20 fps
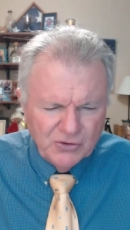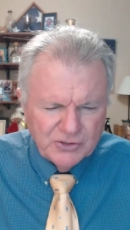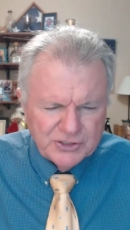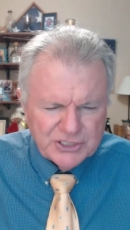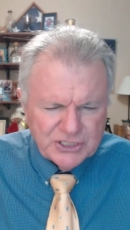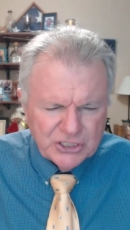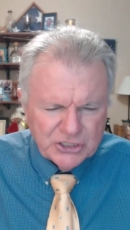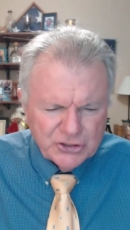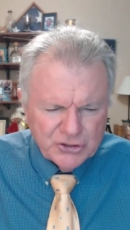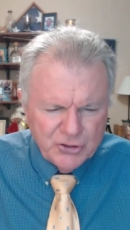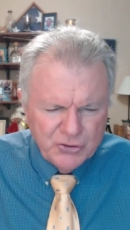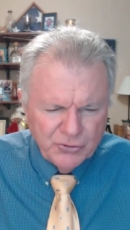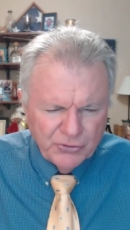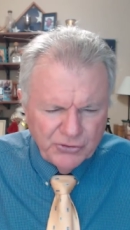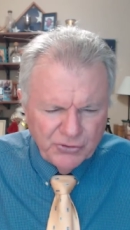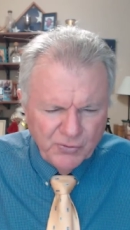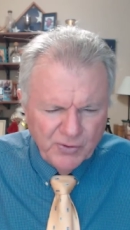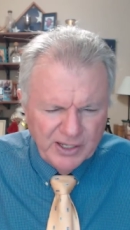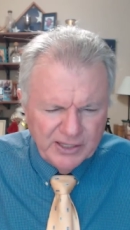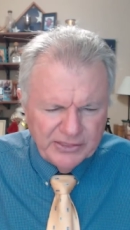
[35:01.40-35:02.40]
us the
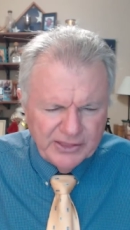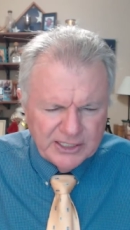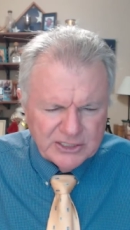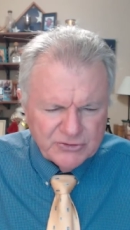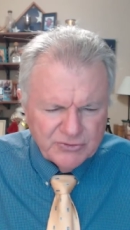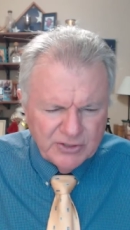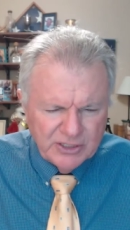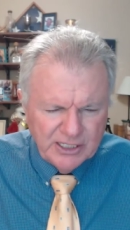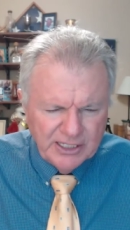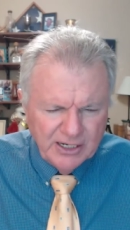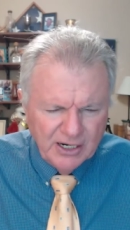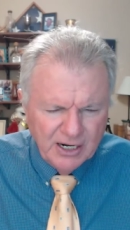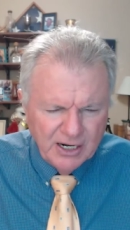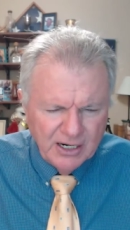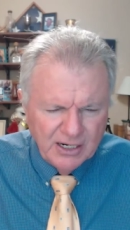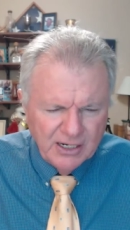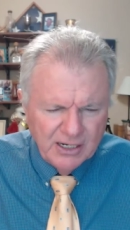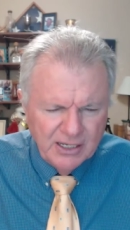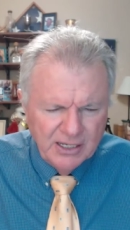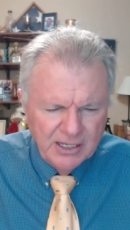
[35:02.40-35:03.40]
truth, the way things really
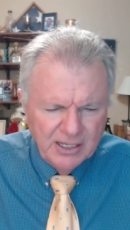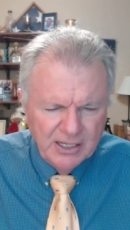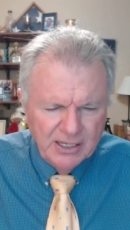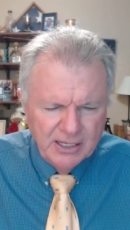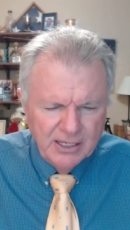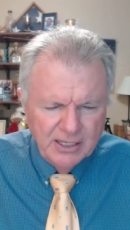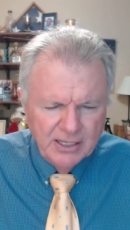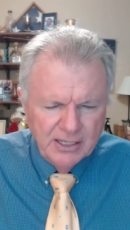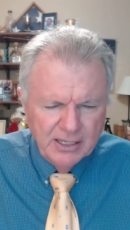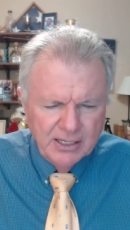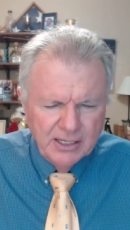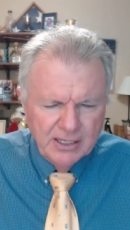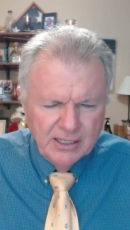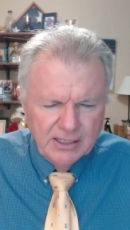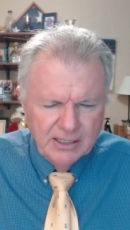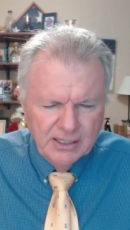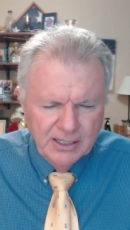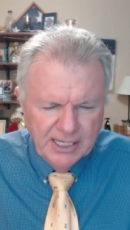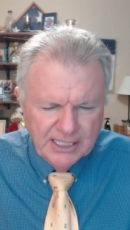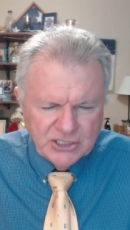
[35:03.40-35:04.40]
are.
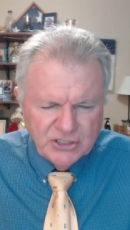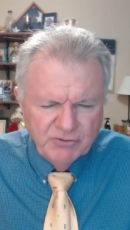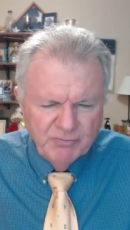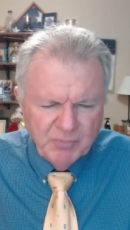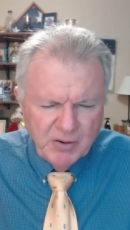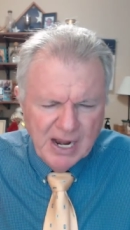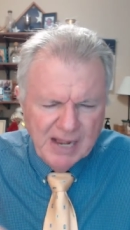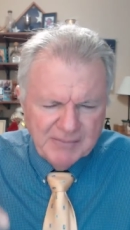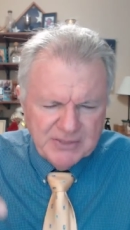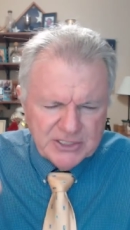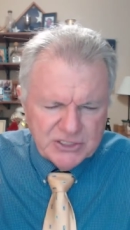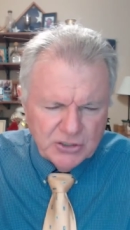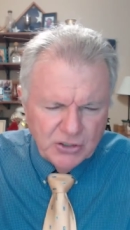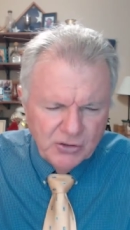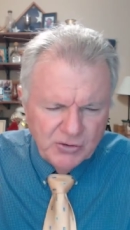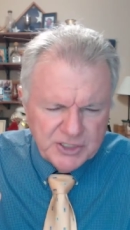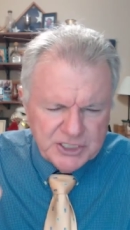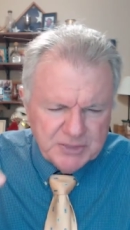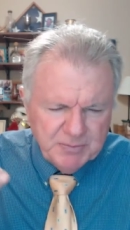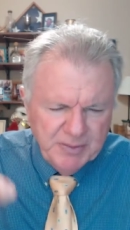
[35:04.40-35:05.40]
And yet you have promised to
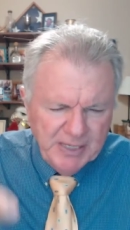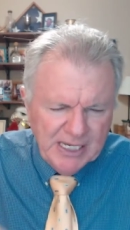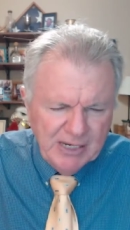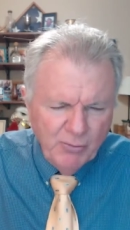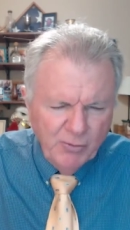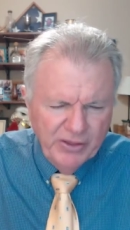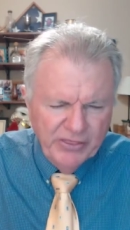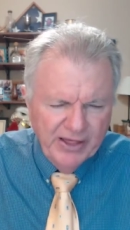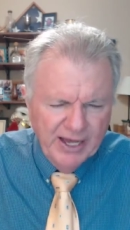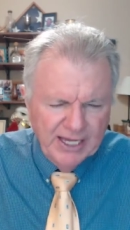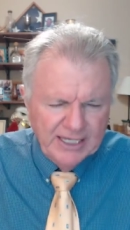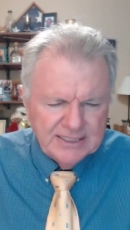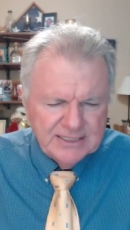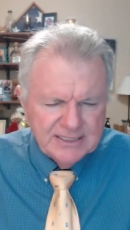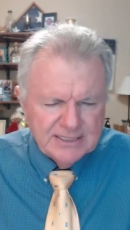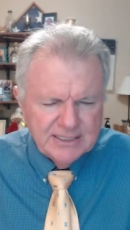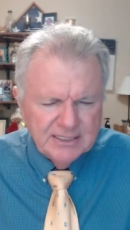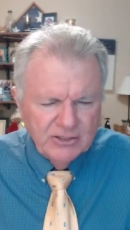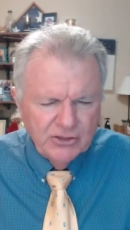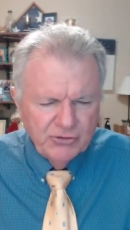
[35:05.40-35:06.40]
always be with
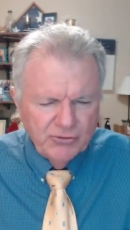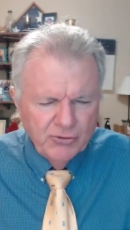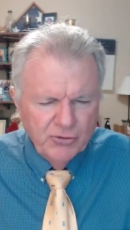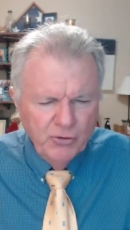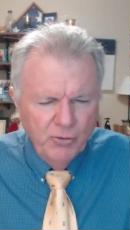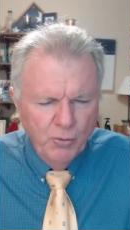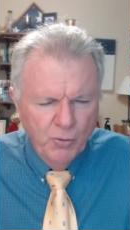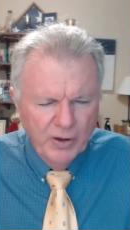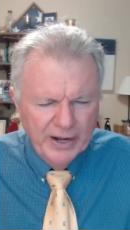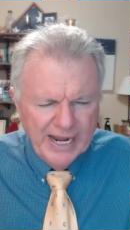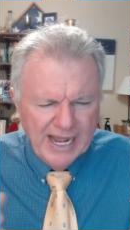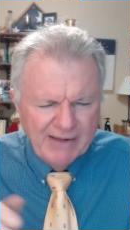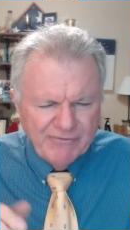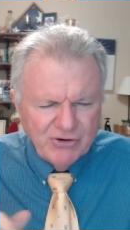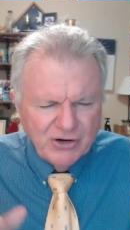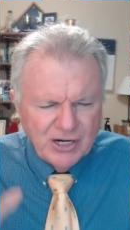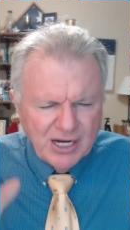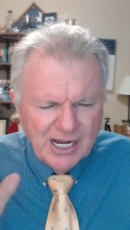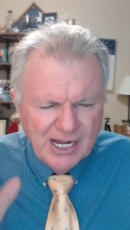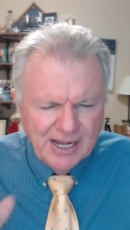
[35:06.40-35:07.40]
us through
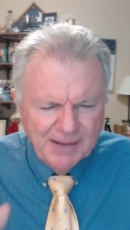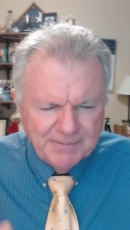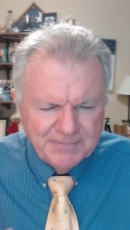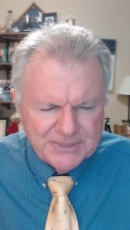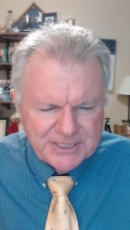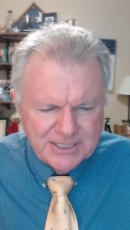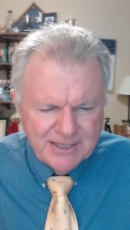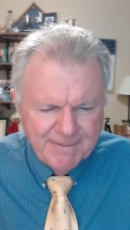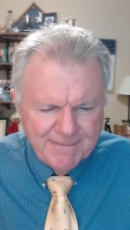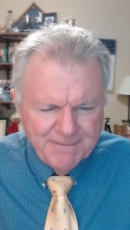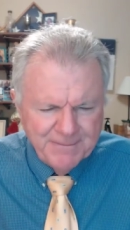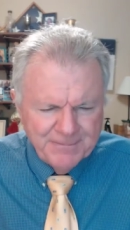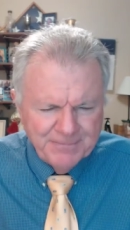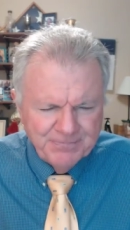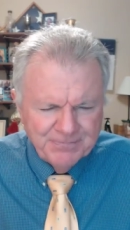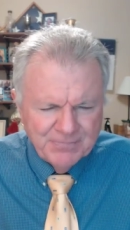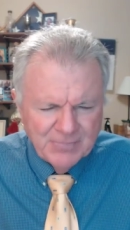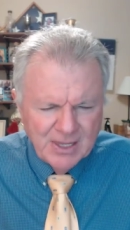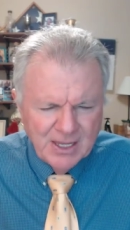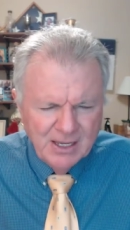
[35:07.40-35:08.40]
whatever comes
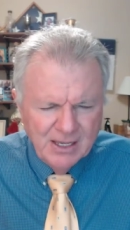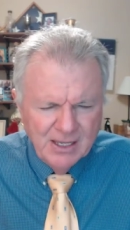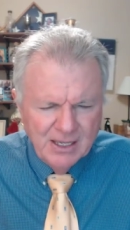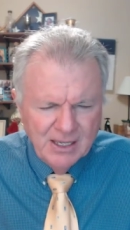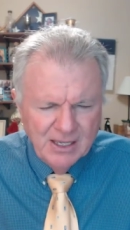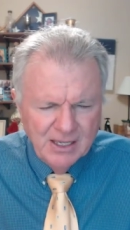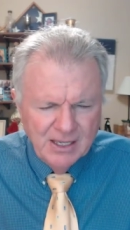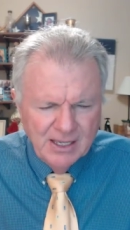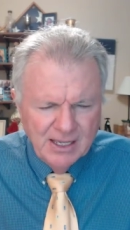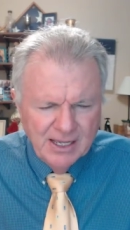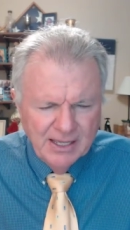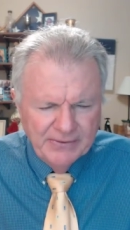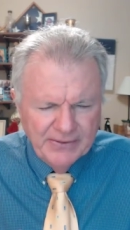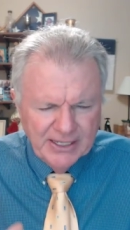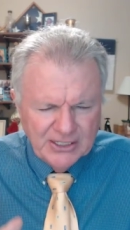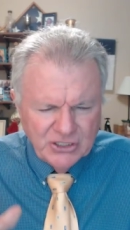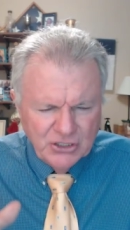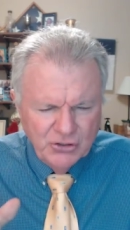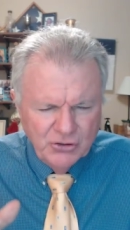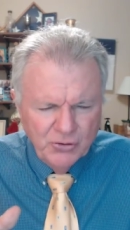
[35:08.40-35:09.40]
and
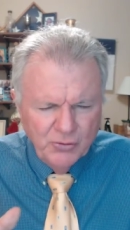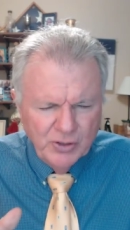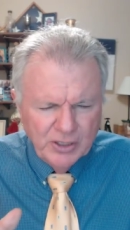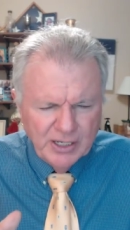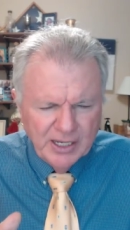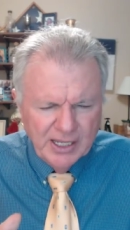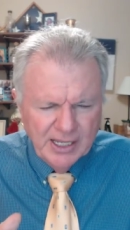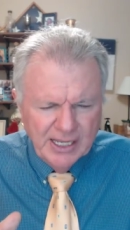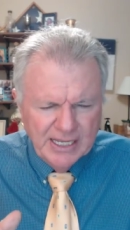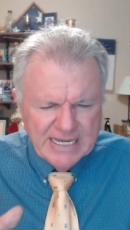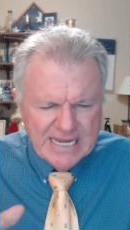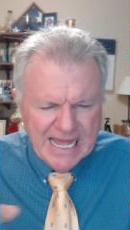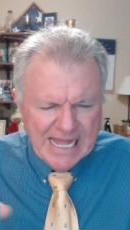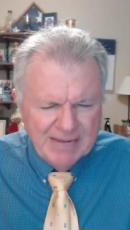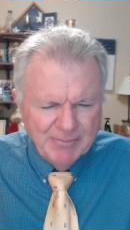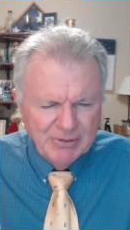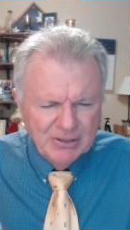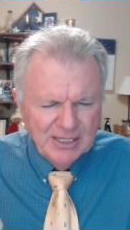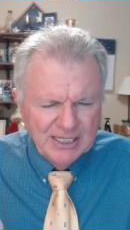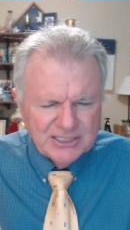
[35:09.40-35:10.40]
that you would
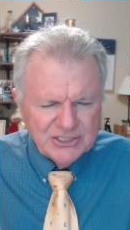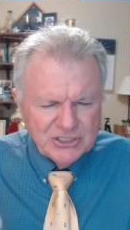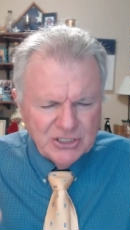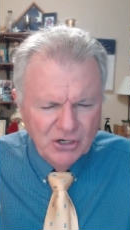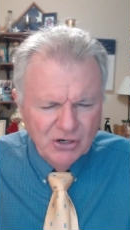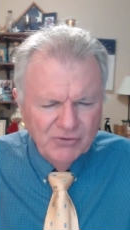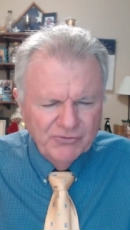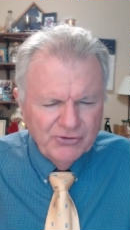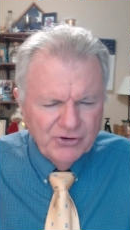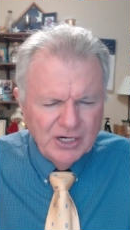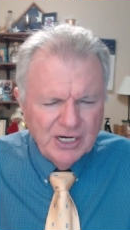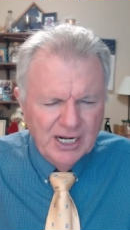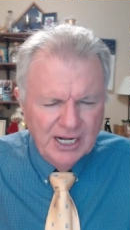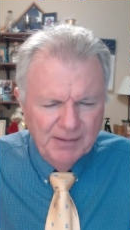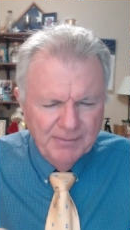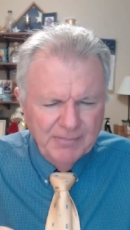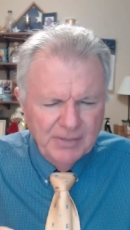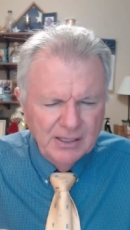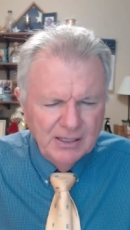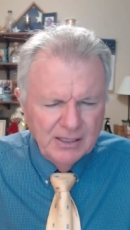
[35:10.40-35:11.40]
enable us to overcome